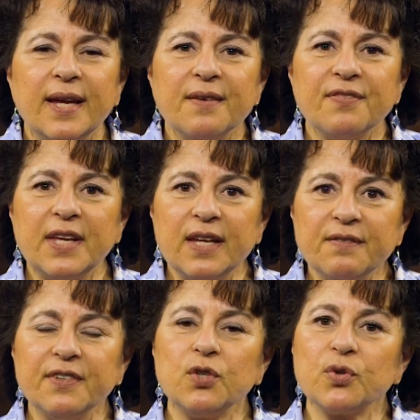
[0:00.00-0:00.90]
If the
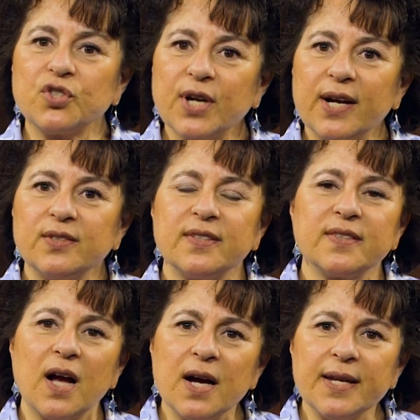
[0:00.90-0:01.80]
infant or child is
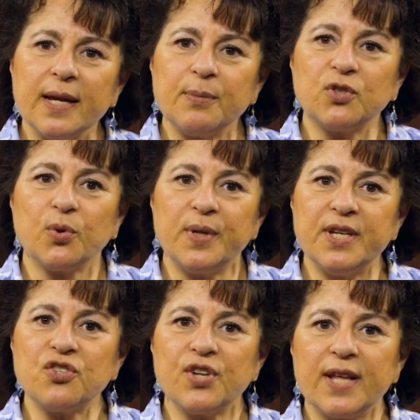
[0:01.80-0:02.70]
unable to
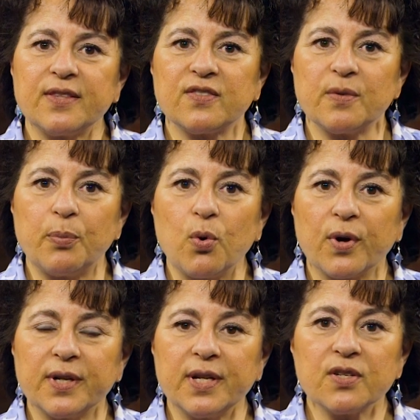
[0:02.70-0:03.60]
initiate the
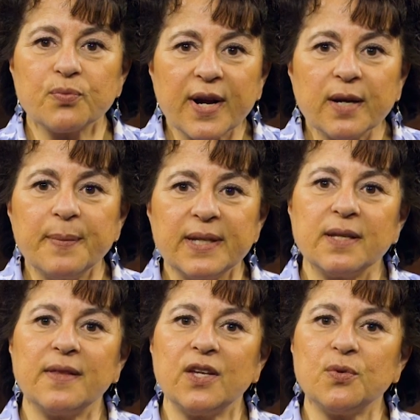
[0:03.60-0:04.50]
support, it is
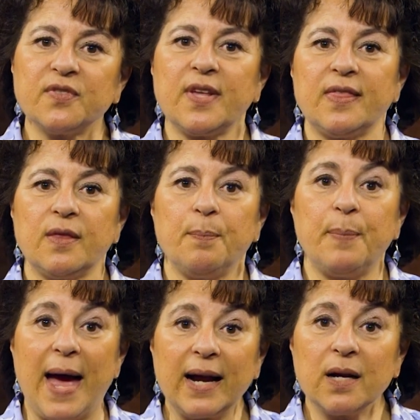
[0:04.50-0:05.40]
recommended that you set the
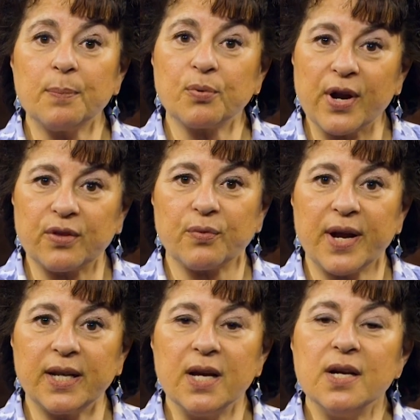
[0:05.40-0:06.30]
backup breath
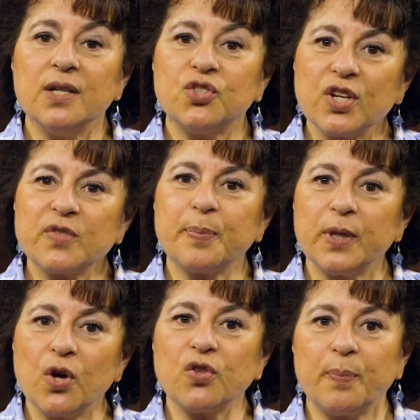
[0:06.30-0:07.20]
rate just
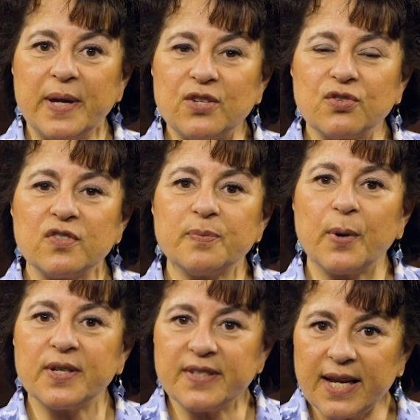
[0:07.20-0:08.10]
below the patient's
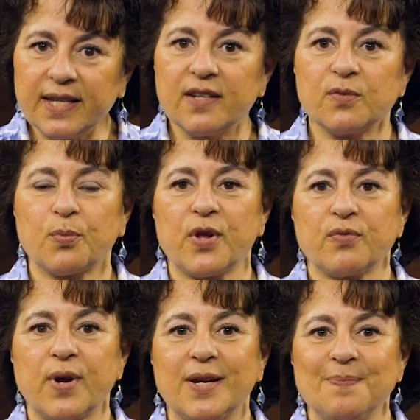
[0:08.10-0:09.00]
spontaneous
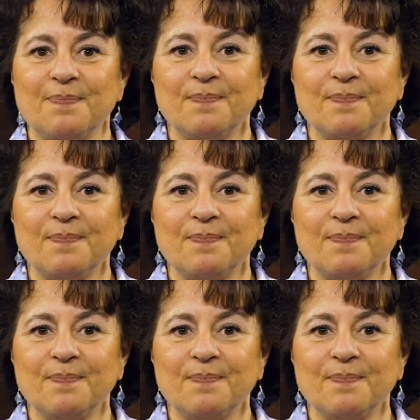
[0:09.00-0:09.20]
breath rate.